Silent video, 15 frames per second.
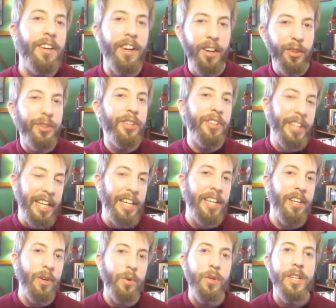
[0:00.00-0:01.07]
alter
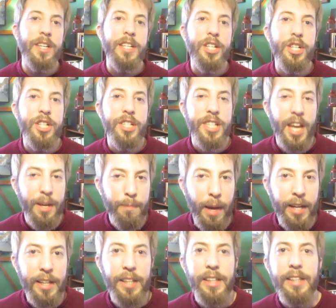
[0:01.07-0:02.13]
ego
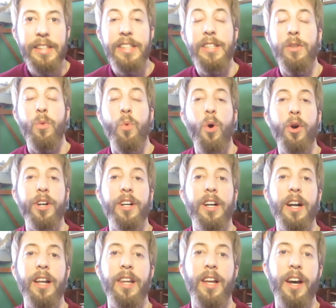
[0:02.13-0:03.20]
Sekhmet, the
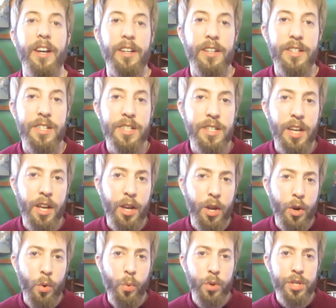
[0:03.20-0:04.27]
warrior lioness,
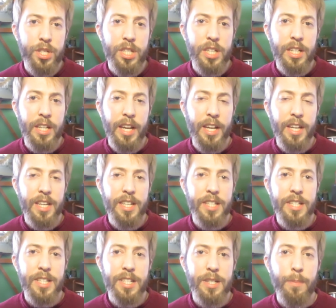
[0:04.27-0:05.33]
who was seen
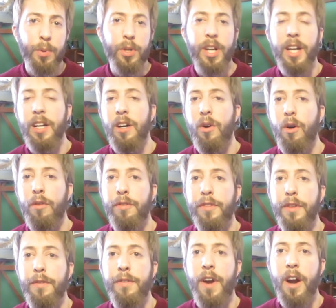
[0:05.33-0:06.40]
as the protector
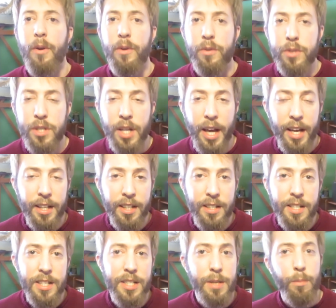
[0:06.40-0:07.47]
of the pharaohs and
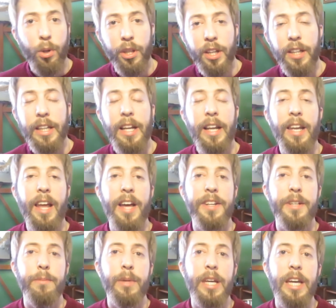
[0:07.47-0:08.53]
symbolically
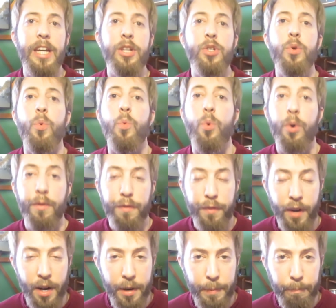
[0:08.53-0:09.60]
led them into
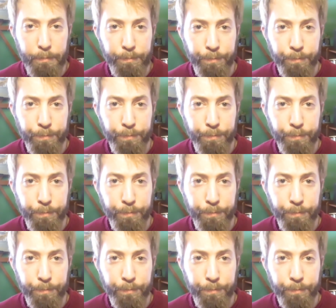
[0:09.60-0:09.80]
warfare.